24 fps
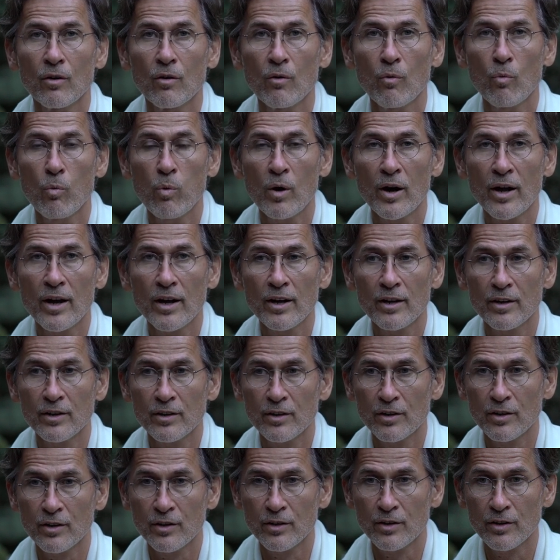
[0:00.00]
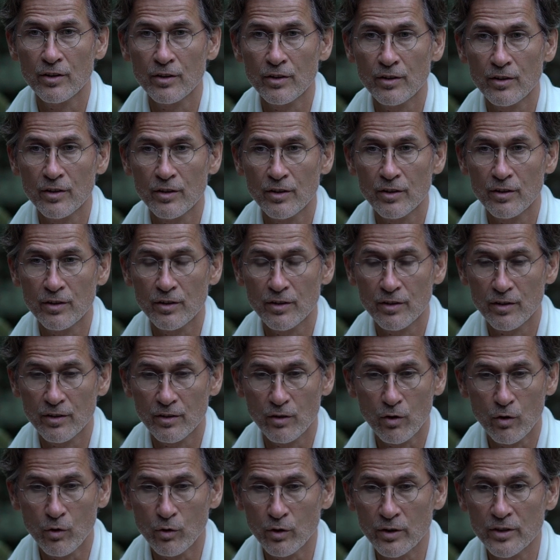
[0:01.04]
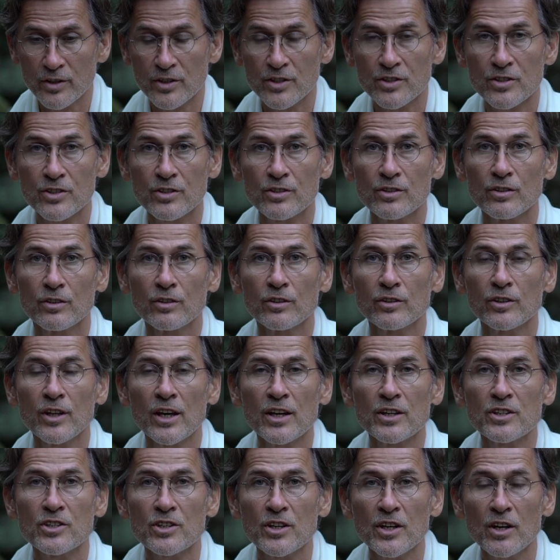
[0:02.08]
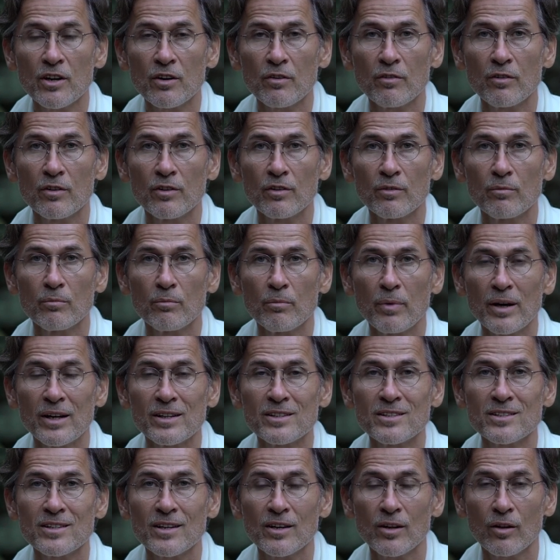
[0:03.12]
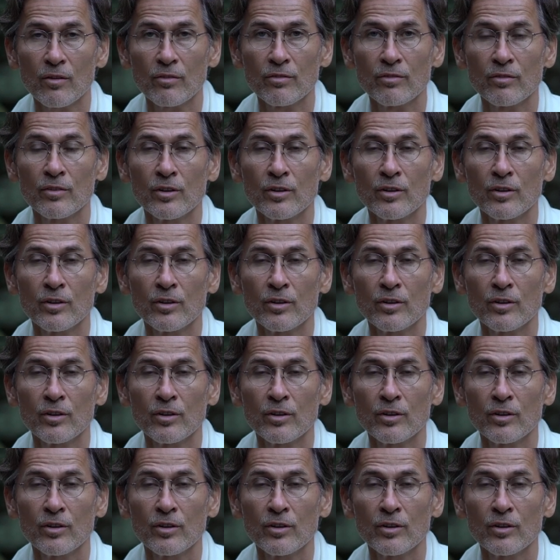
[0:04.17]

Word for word: where all this takes care by itself.